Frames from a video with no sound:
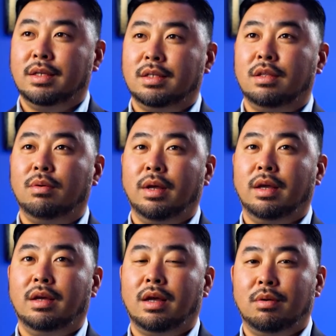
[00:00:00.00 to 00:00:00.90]
guess the
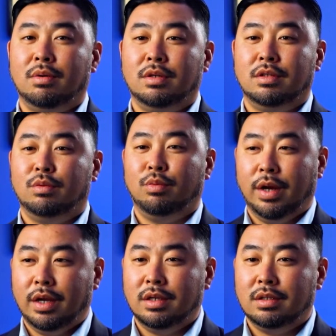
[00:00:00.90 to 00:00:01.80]
way I was
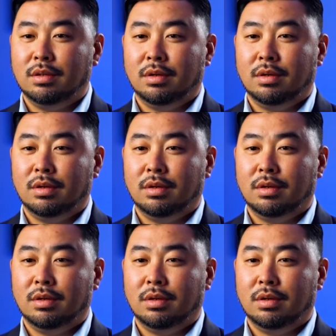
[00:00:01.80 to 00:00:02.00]
raised